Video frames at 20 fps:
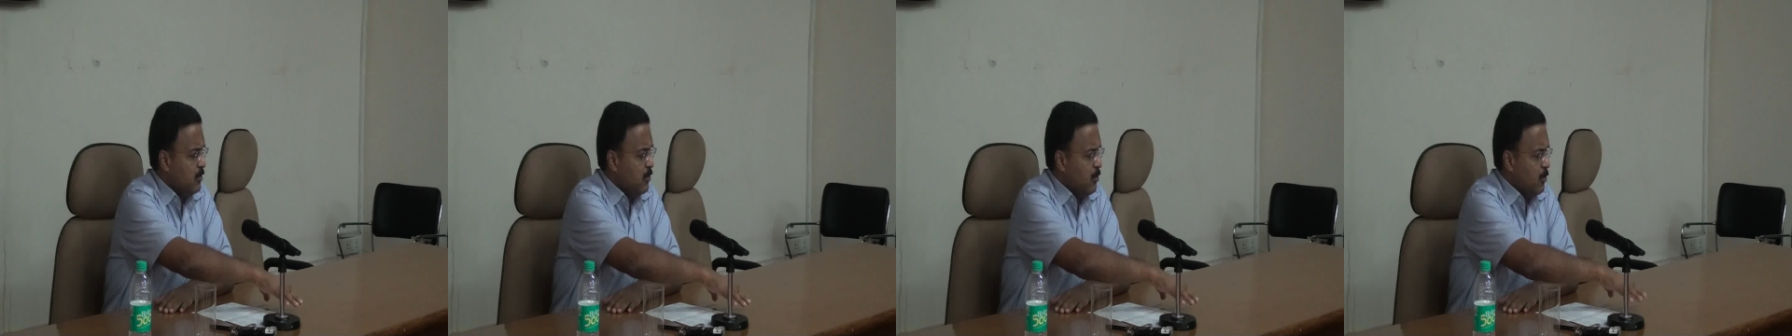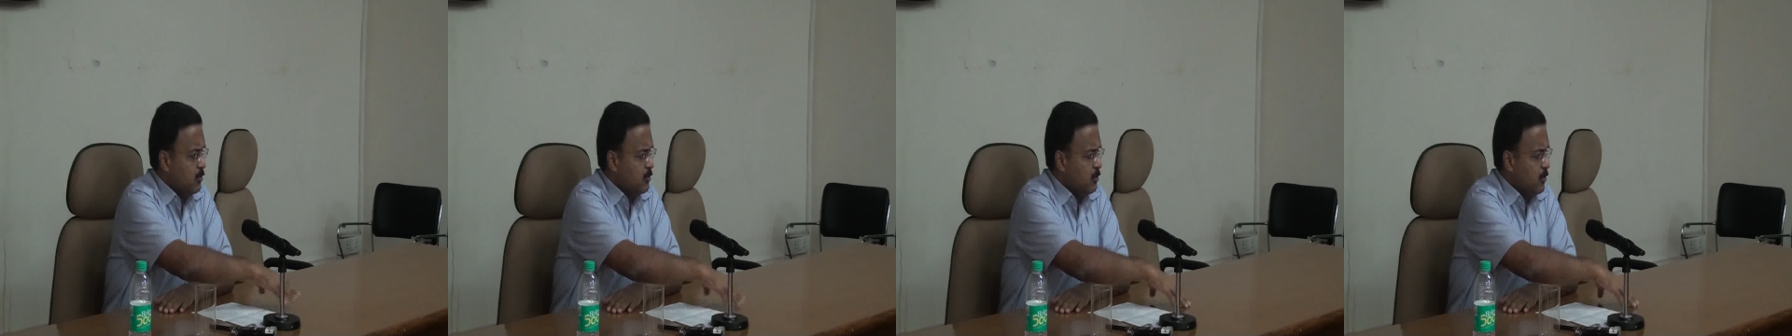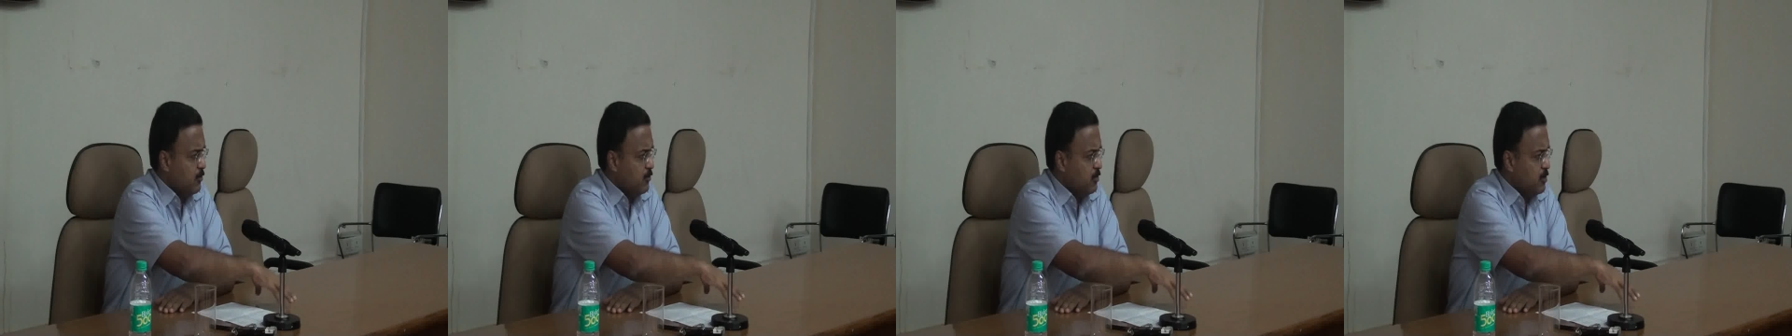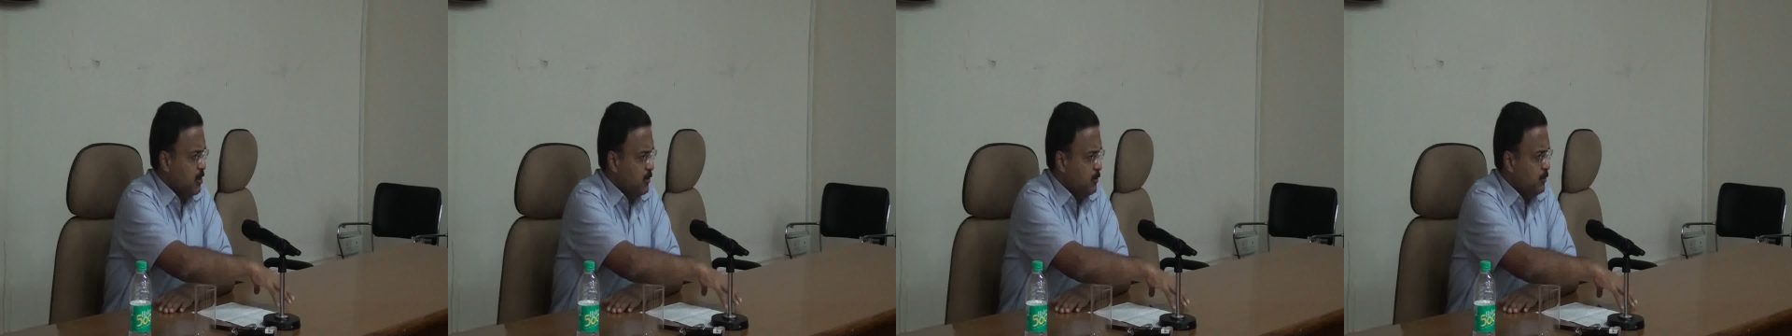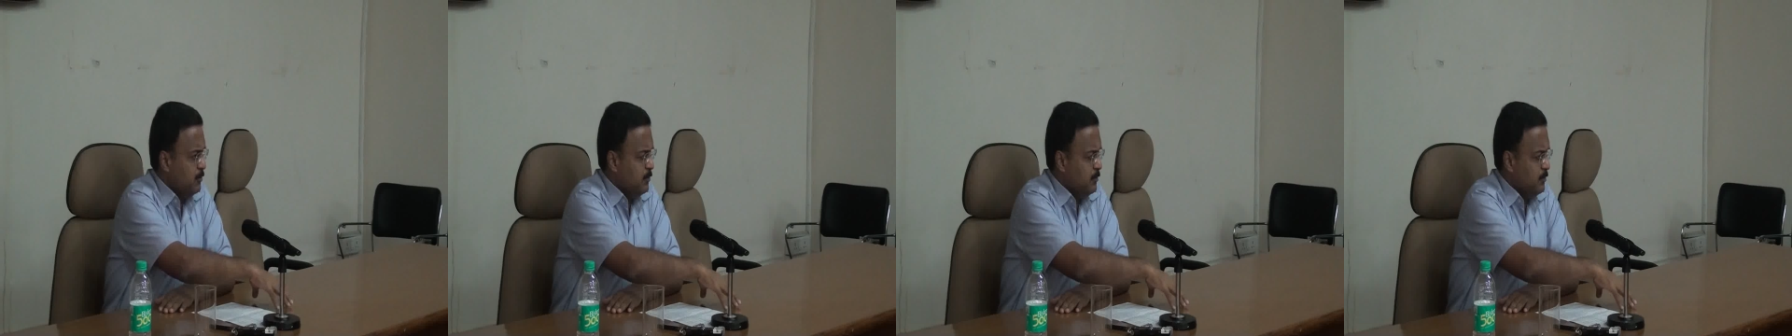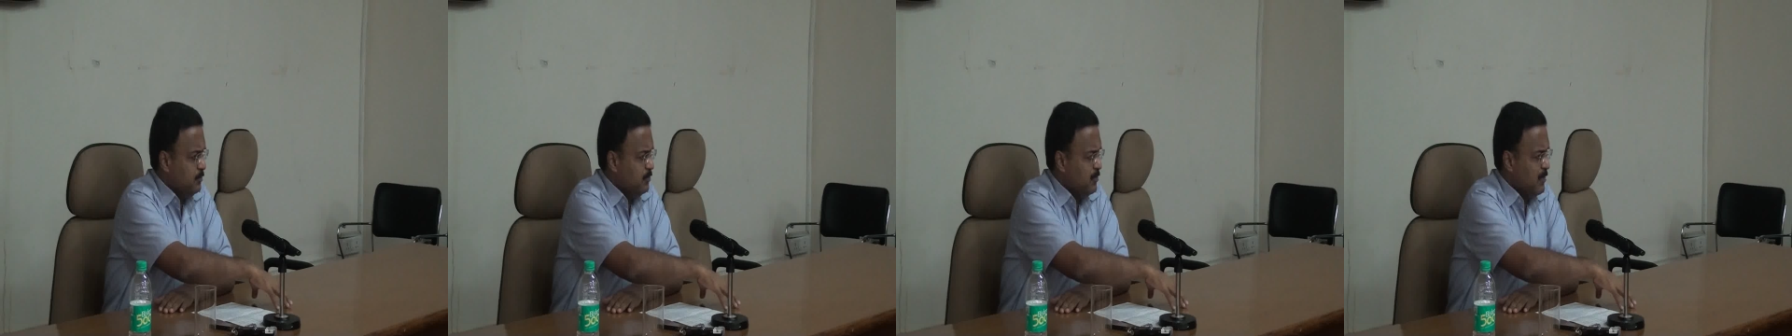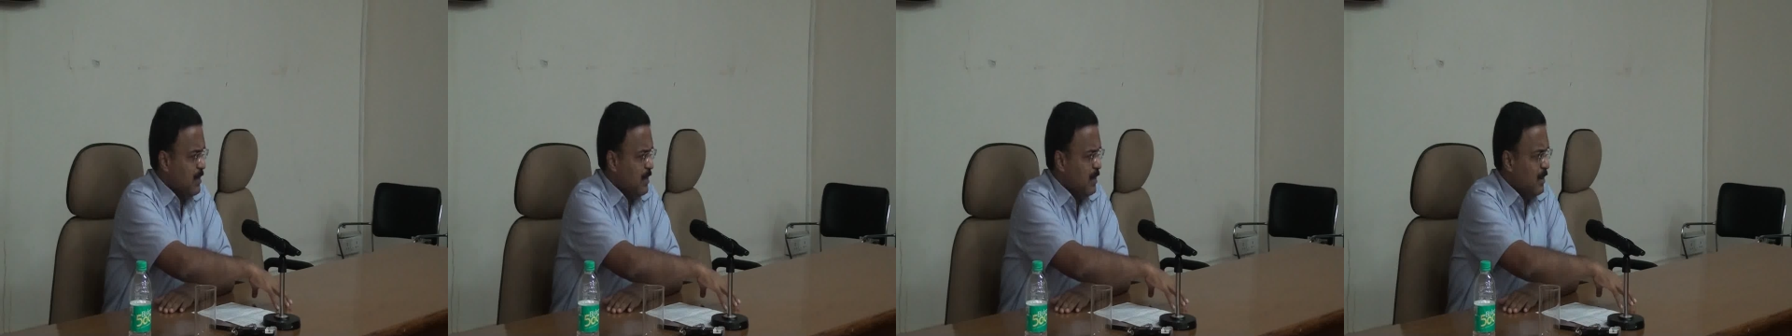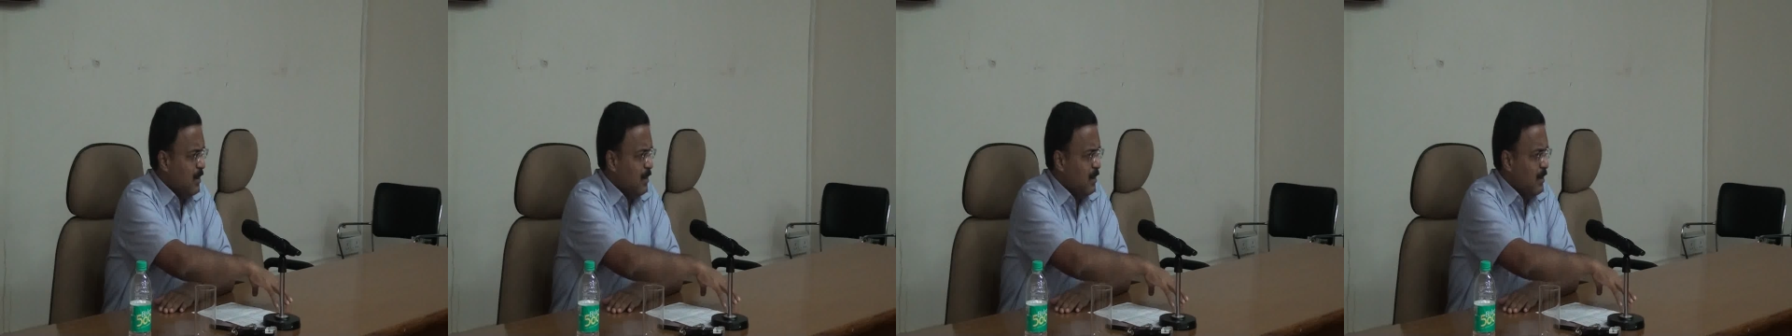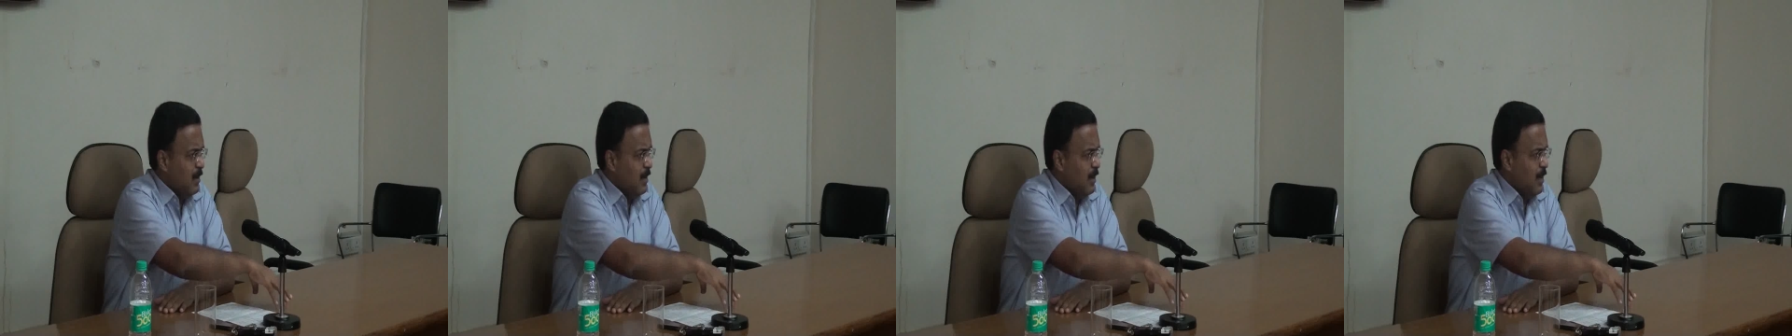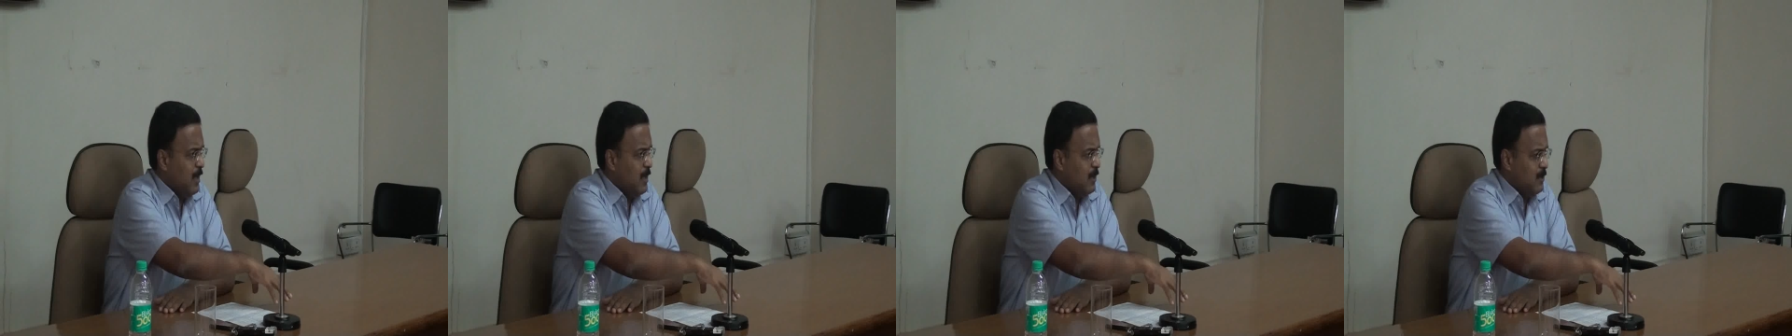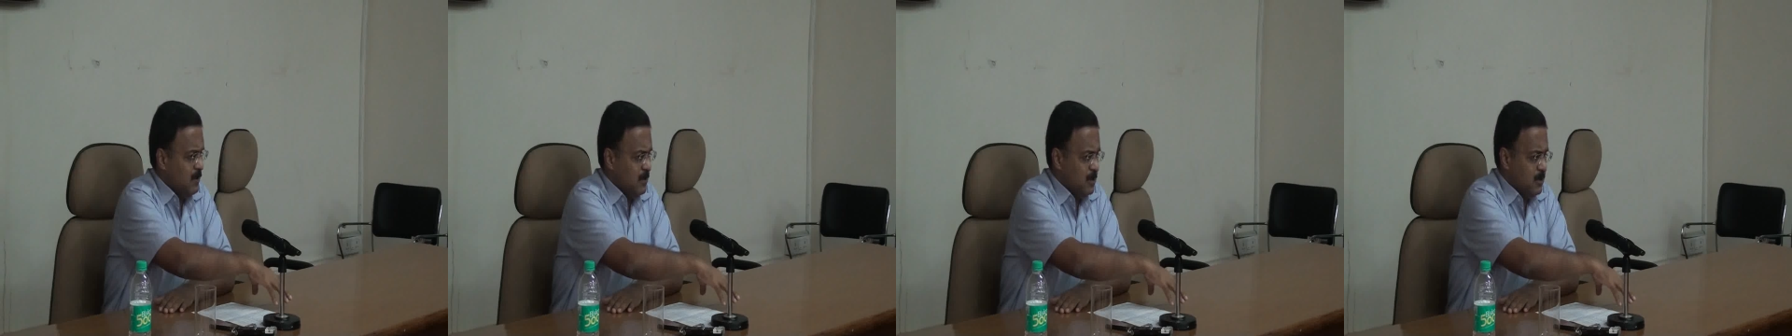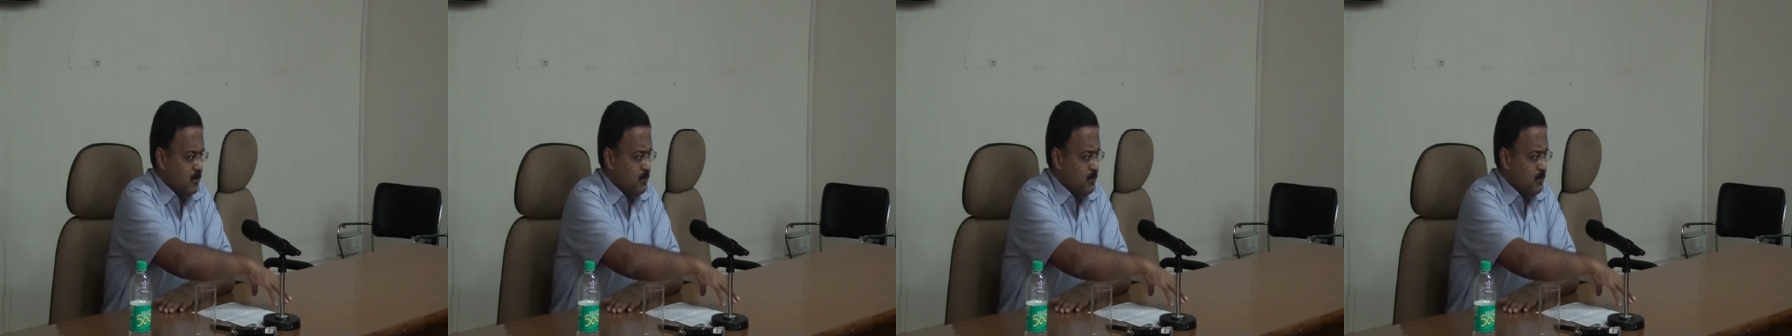loss of ship, and